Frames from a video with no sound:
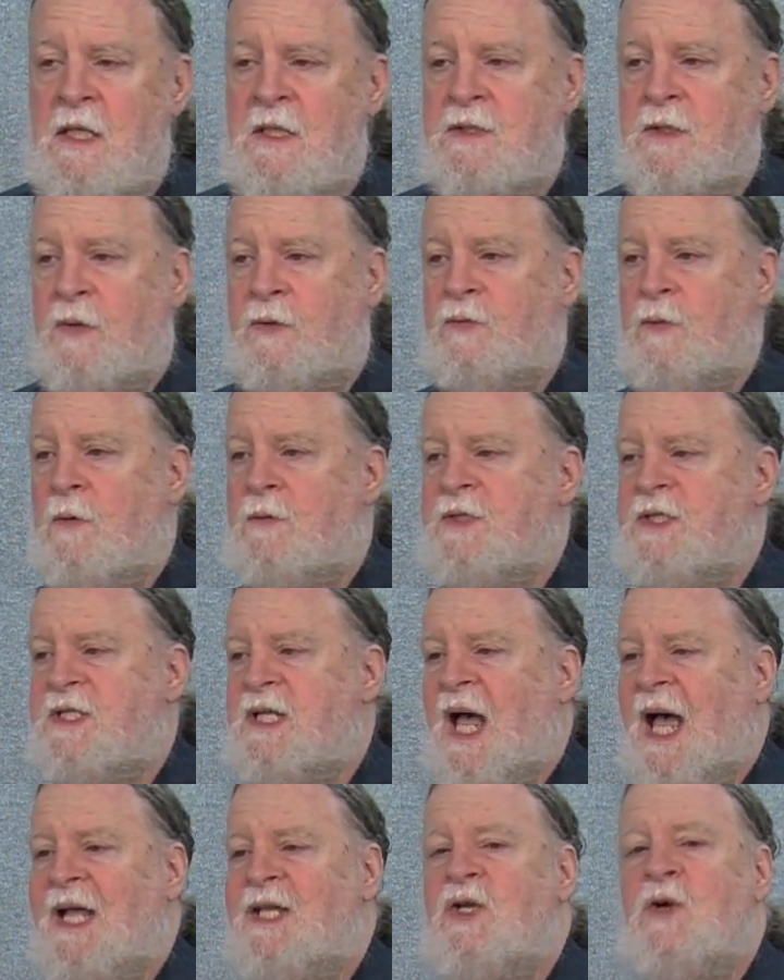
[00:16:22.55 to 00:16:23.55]
to throw
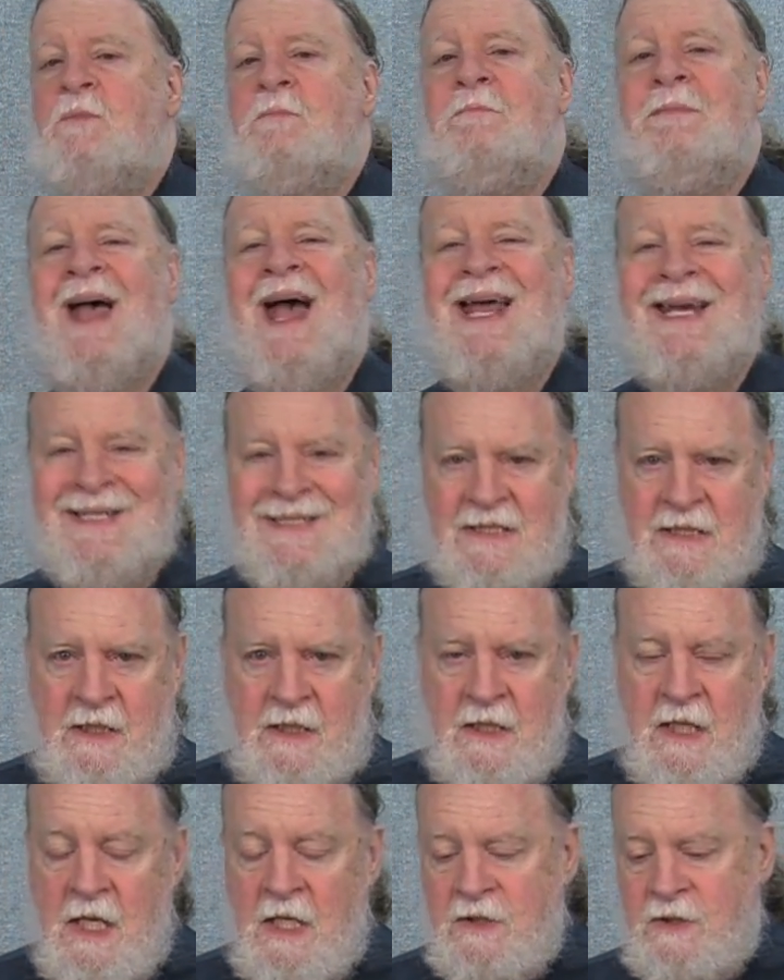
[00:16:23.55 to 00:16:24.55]
aside
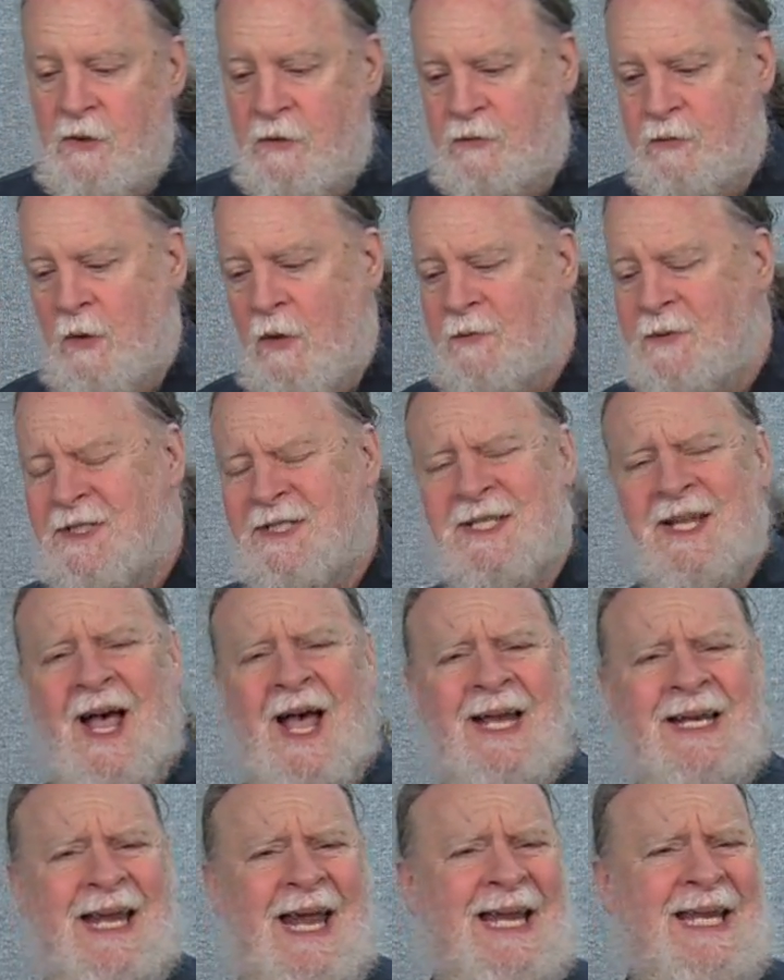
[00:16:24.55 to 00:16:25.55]
humanity, to throw
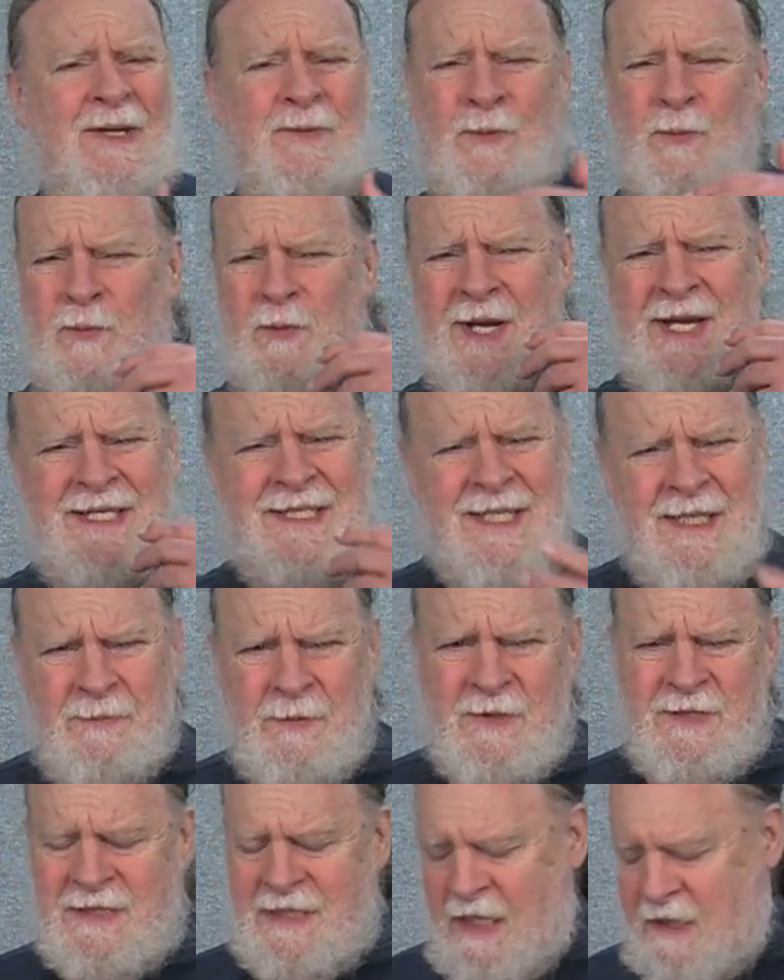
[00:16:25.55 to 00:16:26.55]
aside any
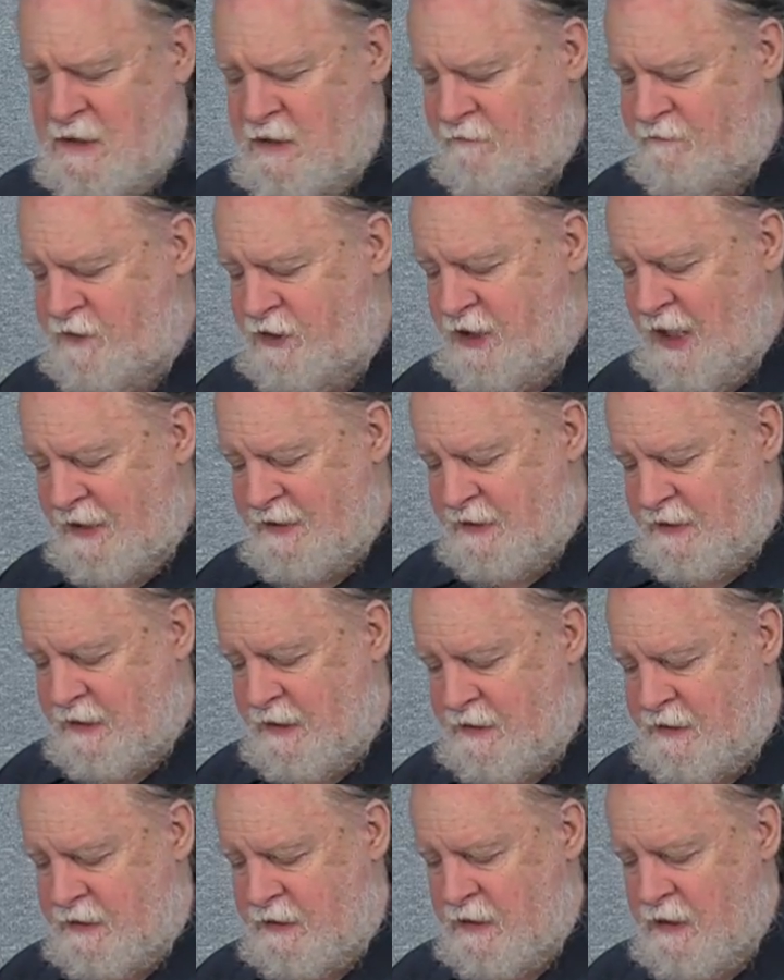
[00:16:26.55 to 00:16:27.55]
reasonable sense of
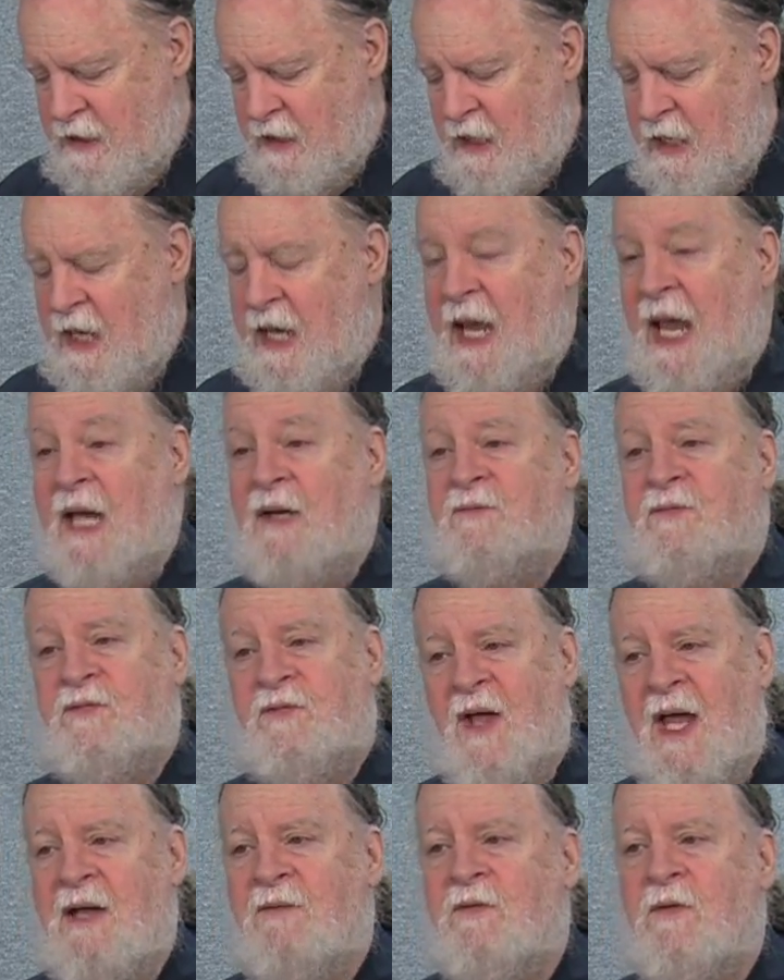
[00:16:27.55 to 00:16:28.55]
justice in
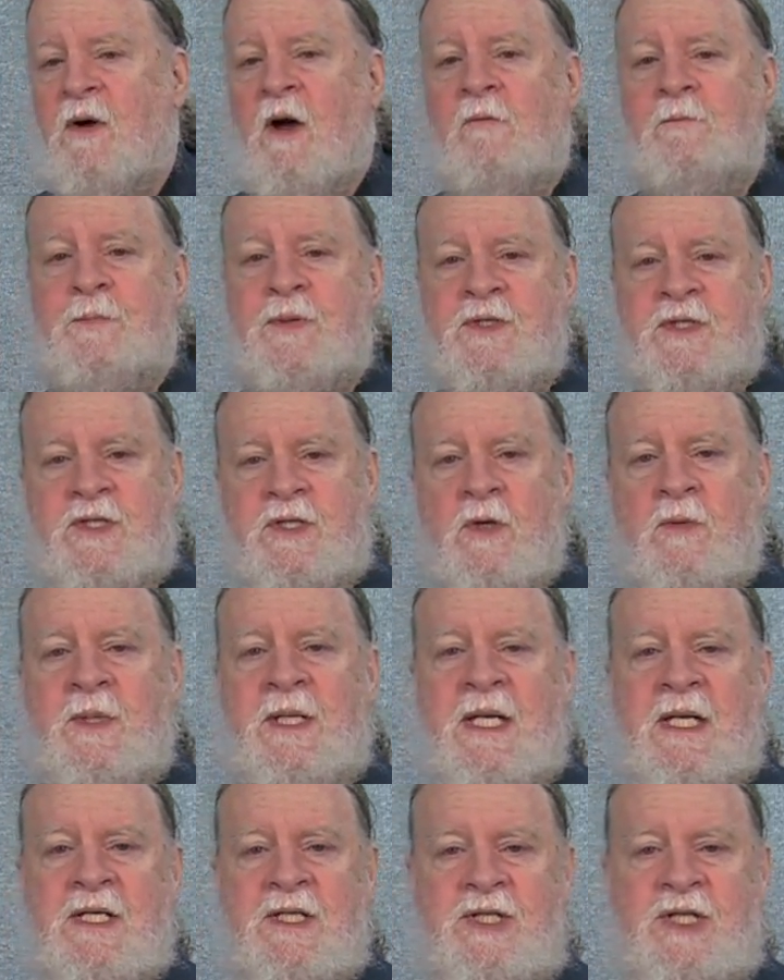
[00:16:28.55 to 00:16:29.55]
favor of
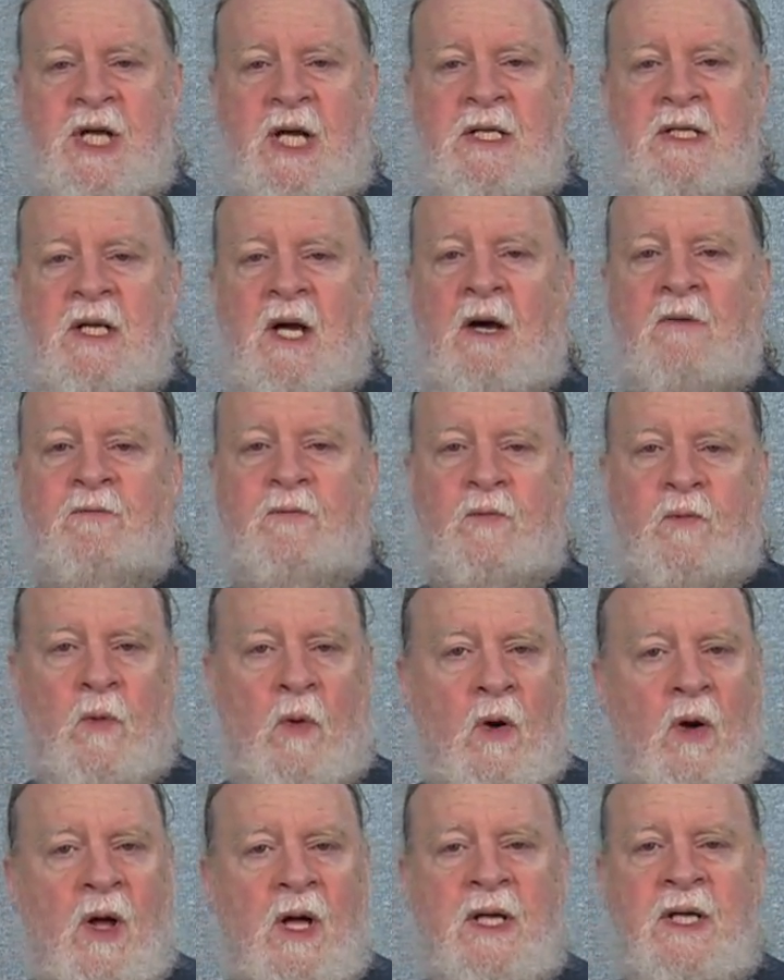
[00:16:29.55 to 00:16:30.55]
pursuing an agenda of
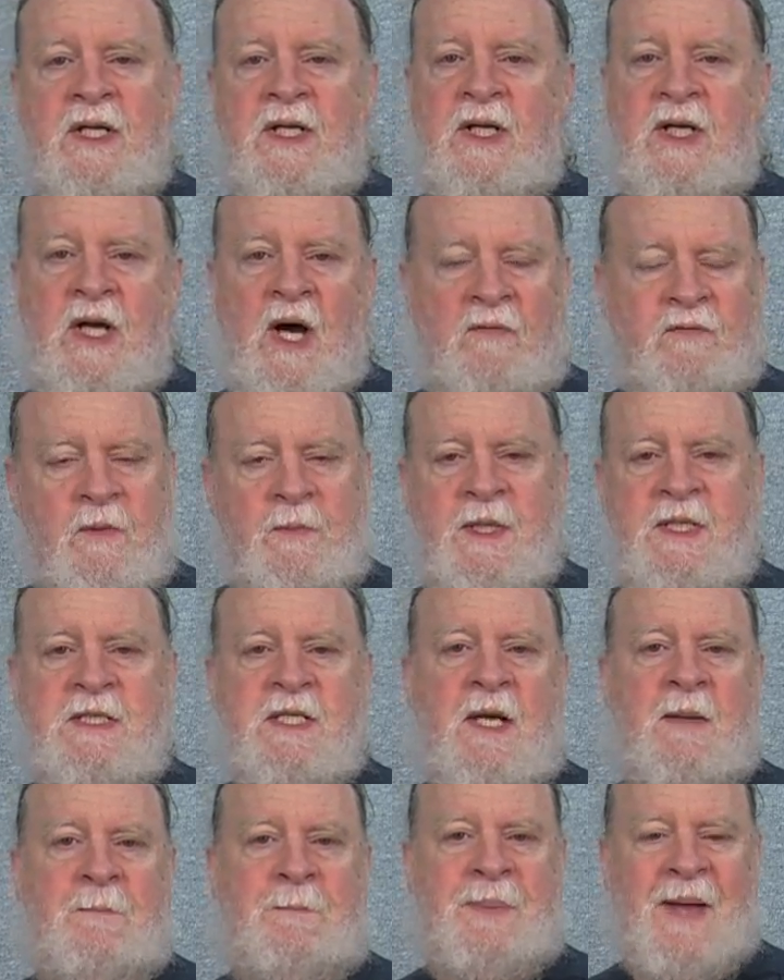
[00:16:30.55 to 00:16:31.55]
raw government
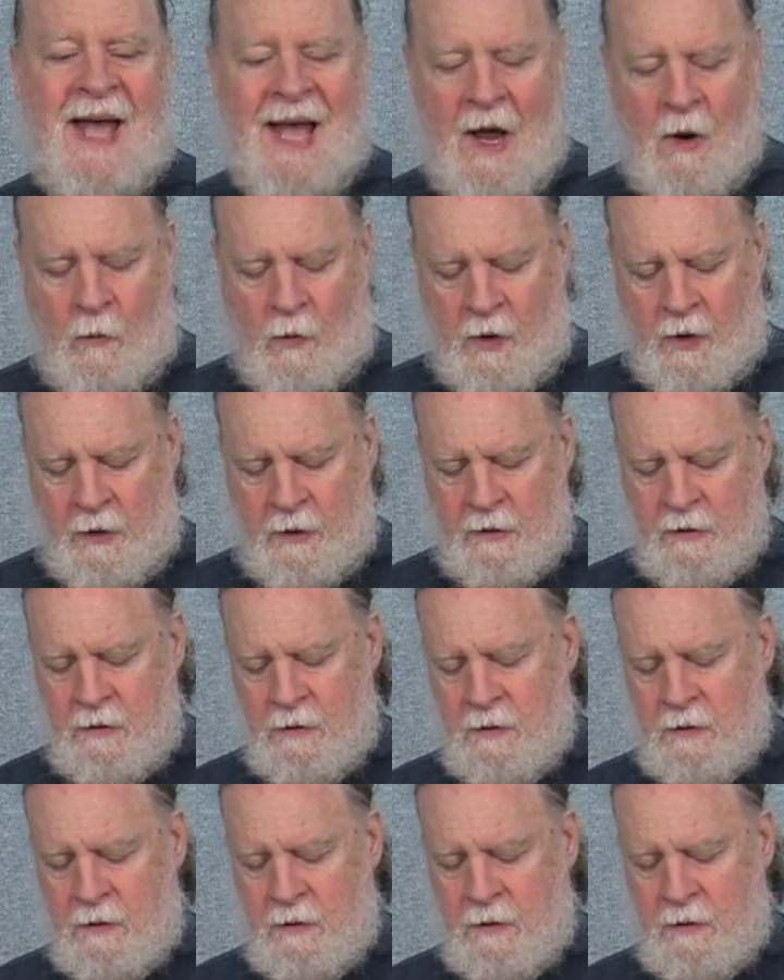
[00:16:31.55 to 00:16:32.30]
power.